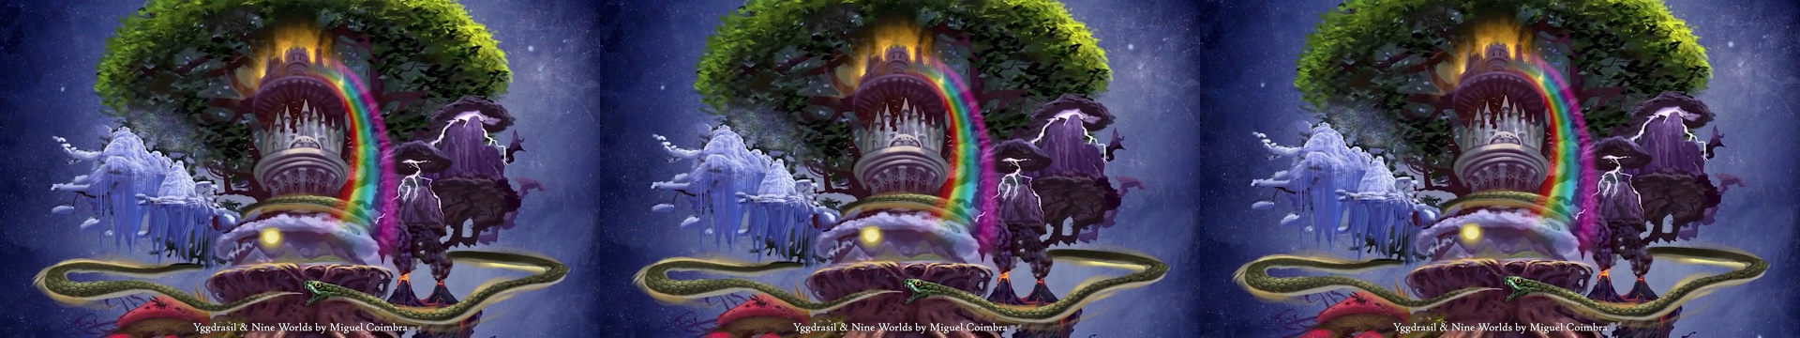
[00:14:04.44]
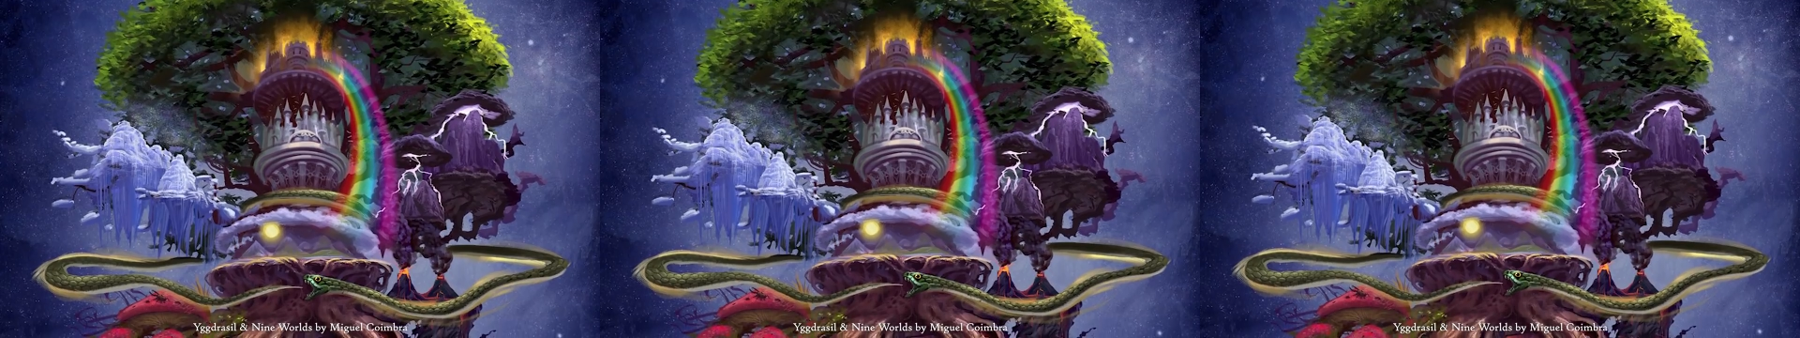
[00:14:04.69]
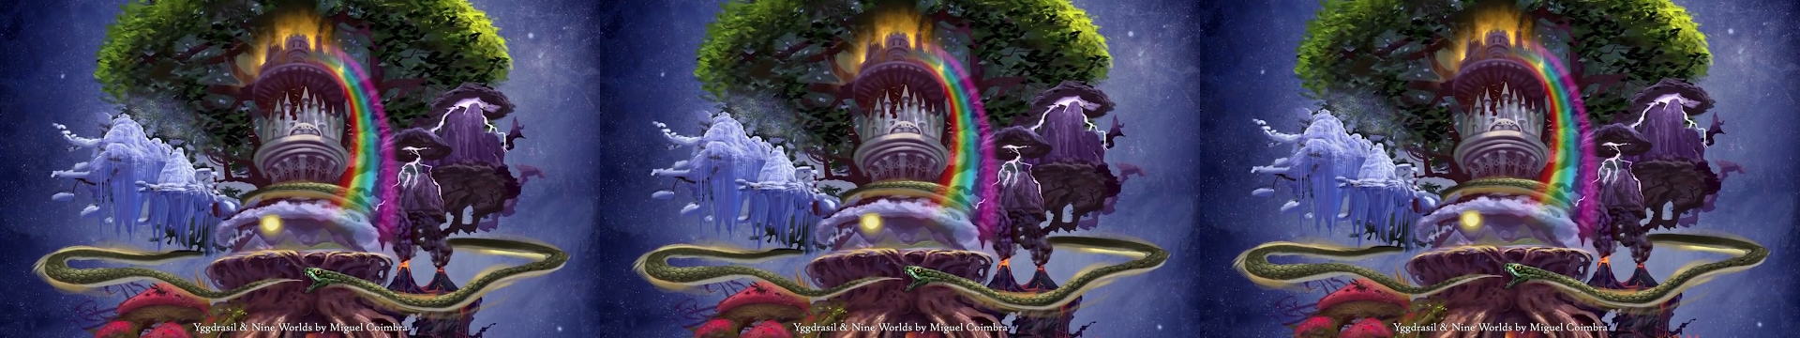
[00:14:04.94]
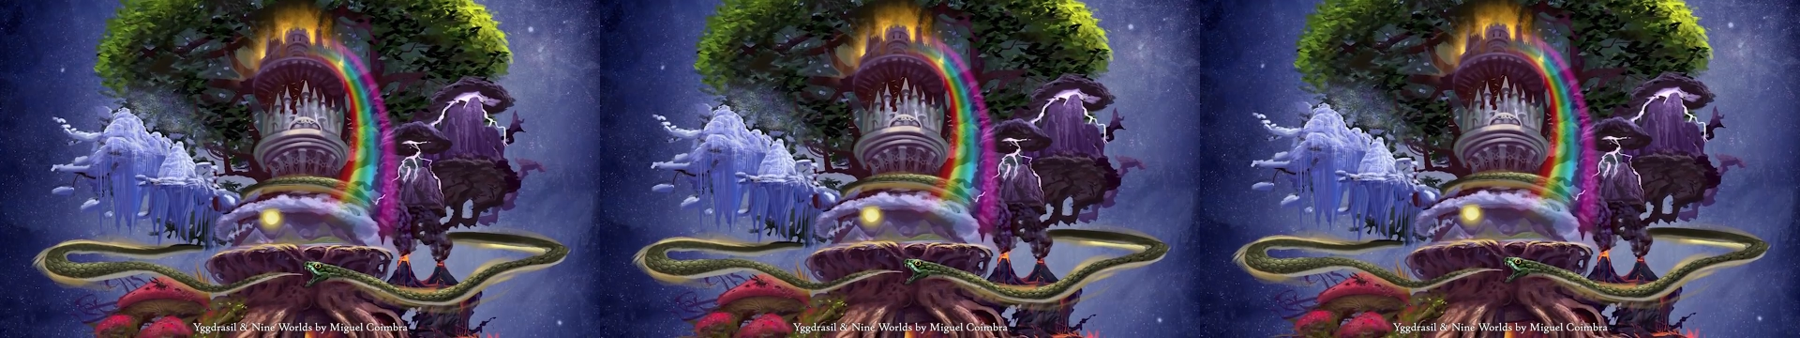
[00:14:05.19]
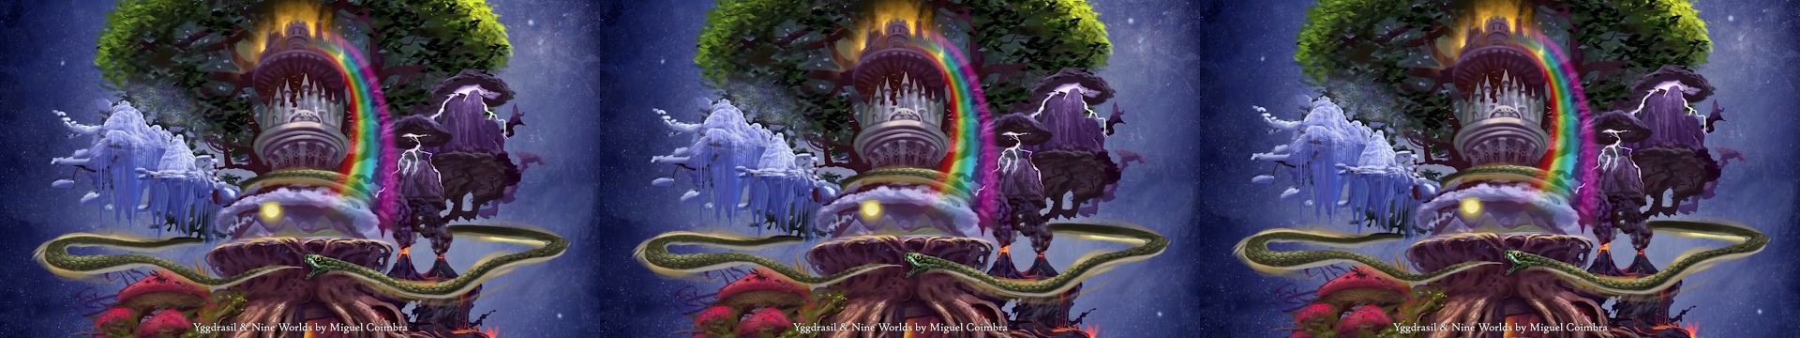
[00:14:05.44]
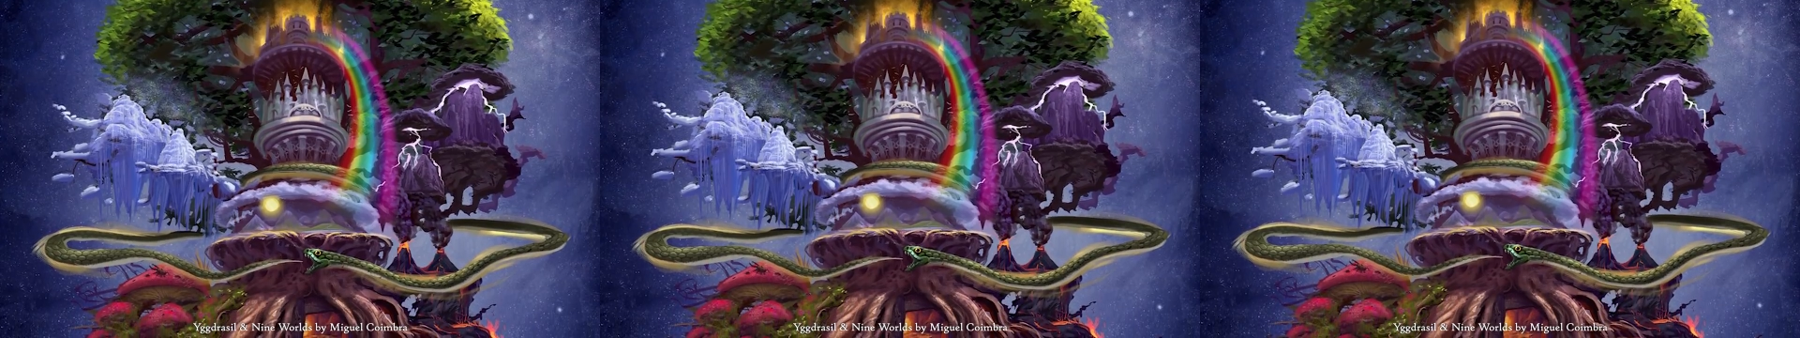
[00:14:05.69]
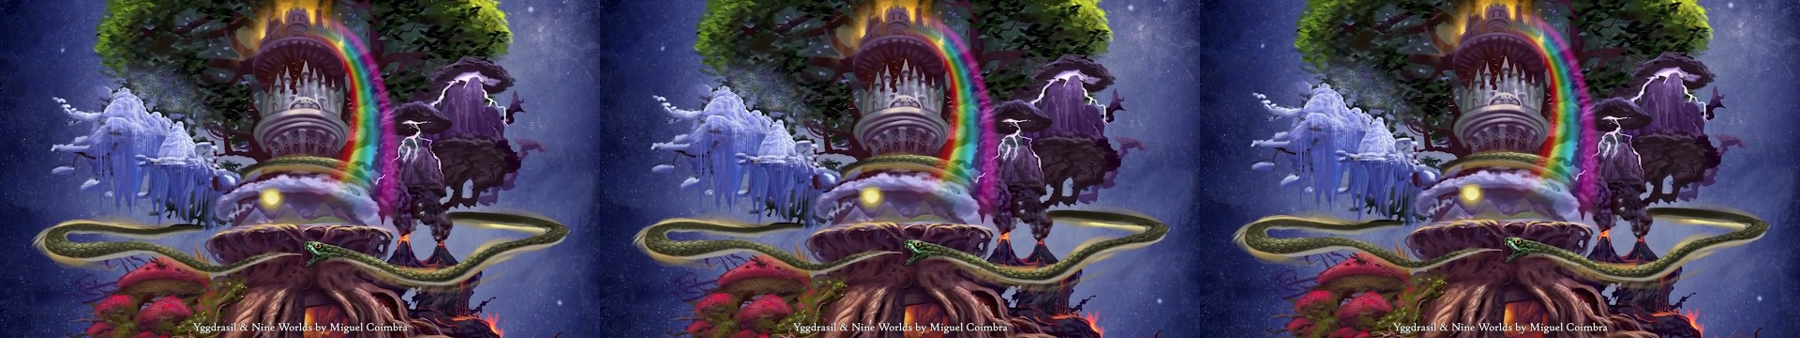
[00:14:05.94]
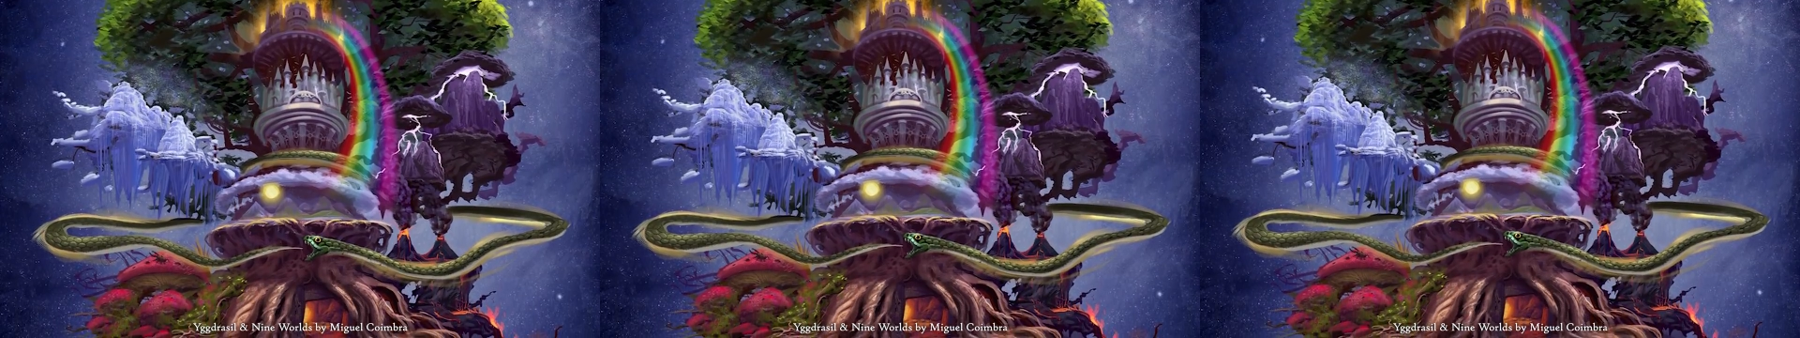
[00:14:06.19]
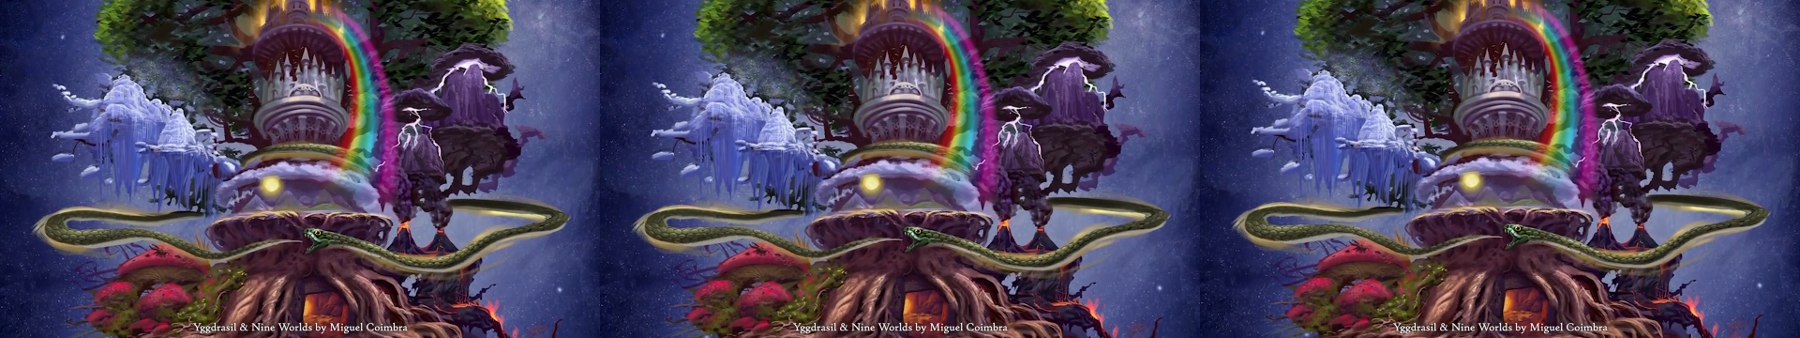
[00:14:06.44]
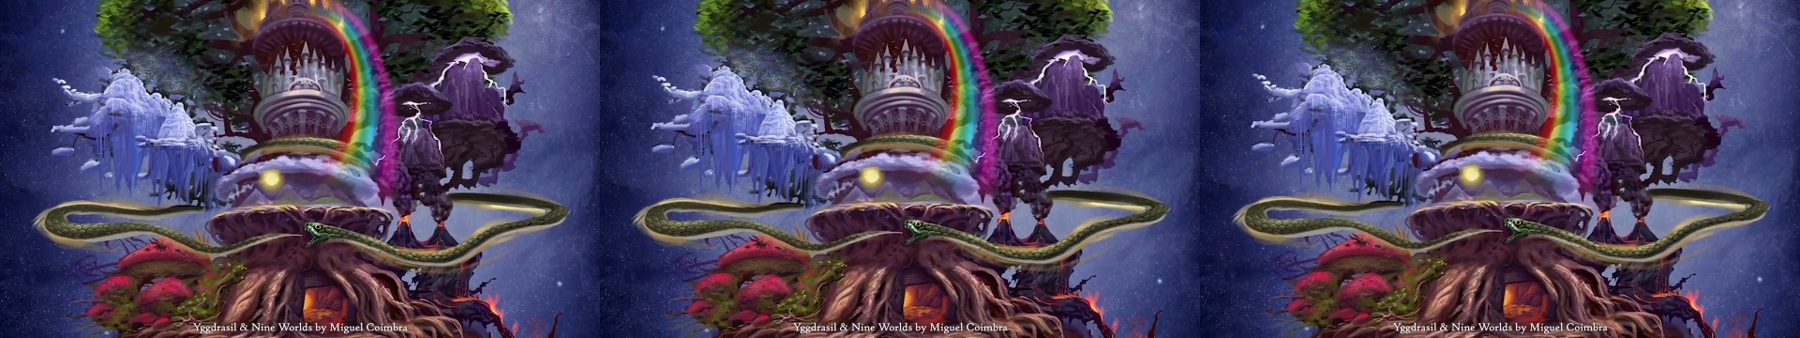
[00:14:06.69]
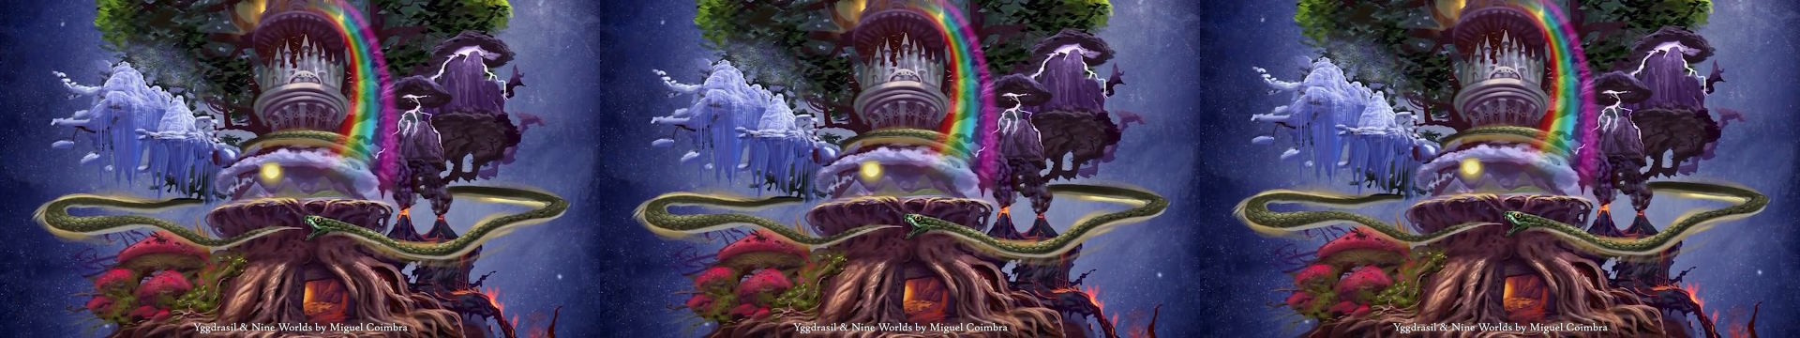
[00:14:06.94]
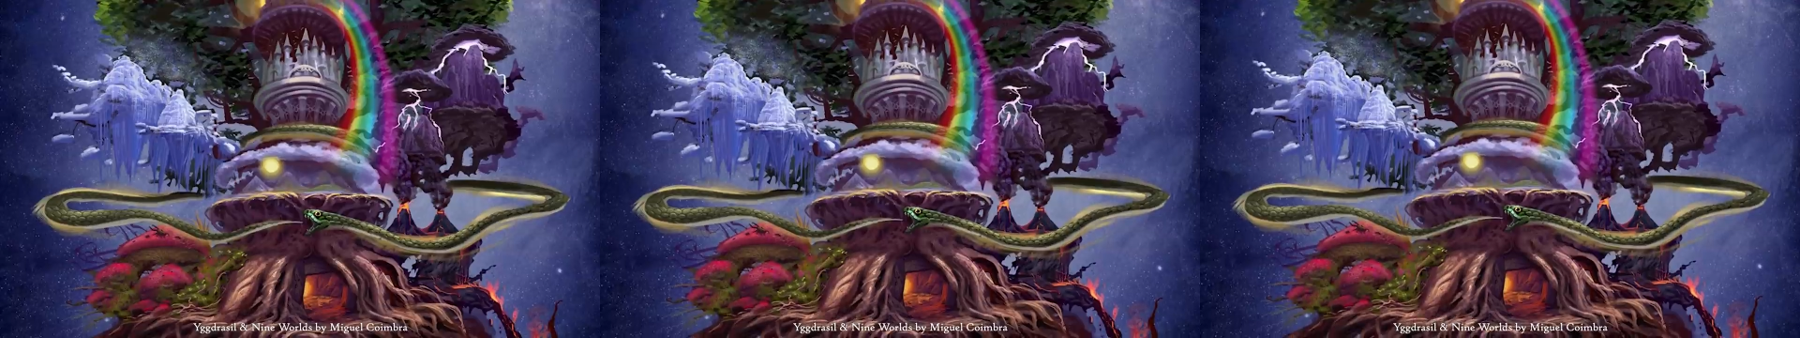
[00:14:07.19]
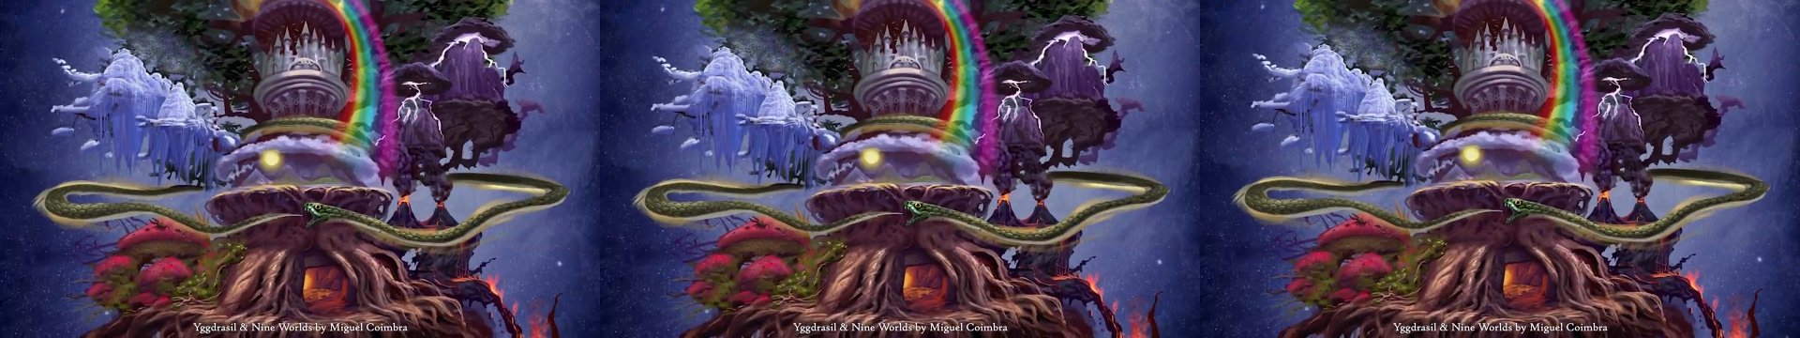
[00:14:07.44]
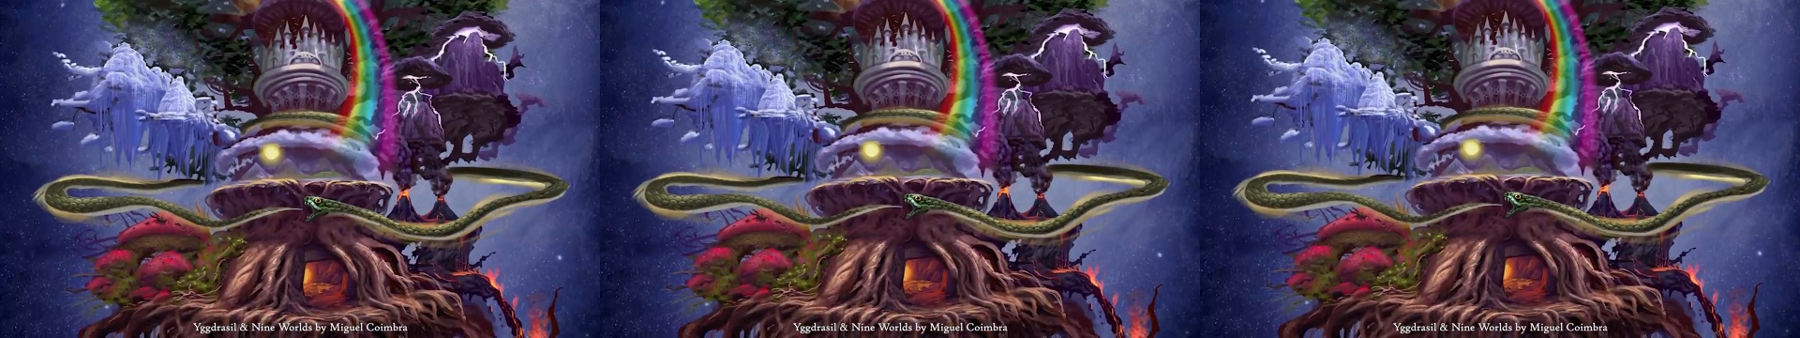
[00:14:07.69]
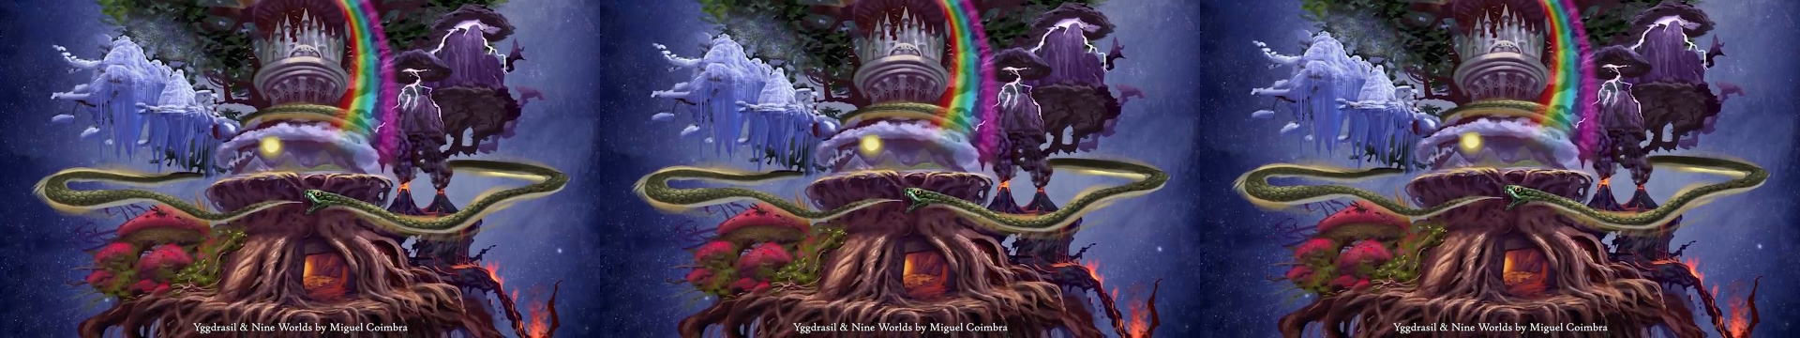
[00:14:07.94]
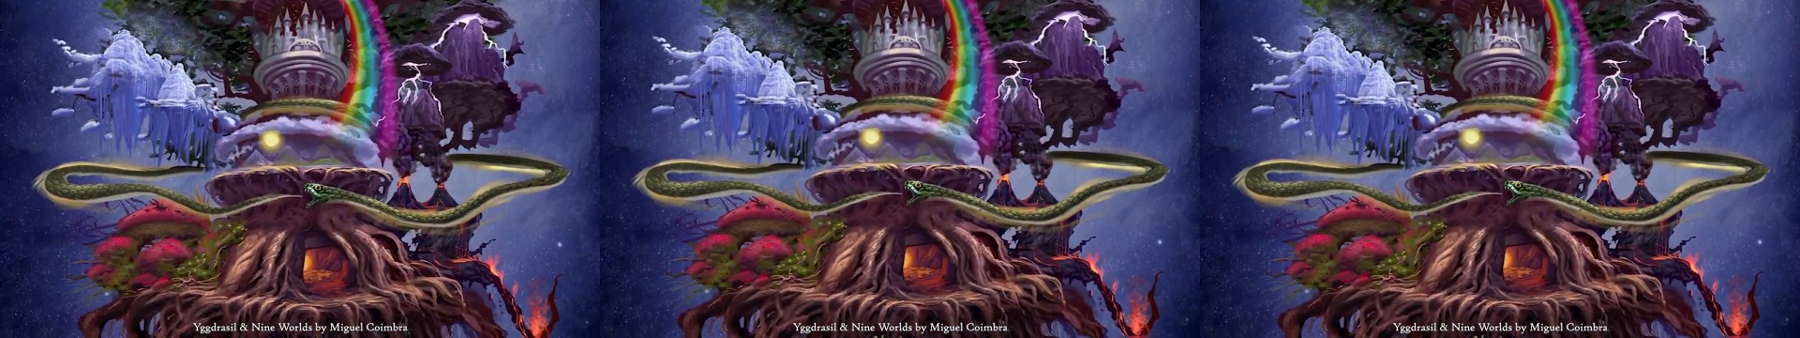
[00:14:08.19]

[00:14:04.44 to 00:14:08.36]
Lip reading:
Nobody's mouth can be seen.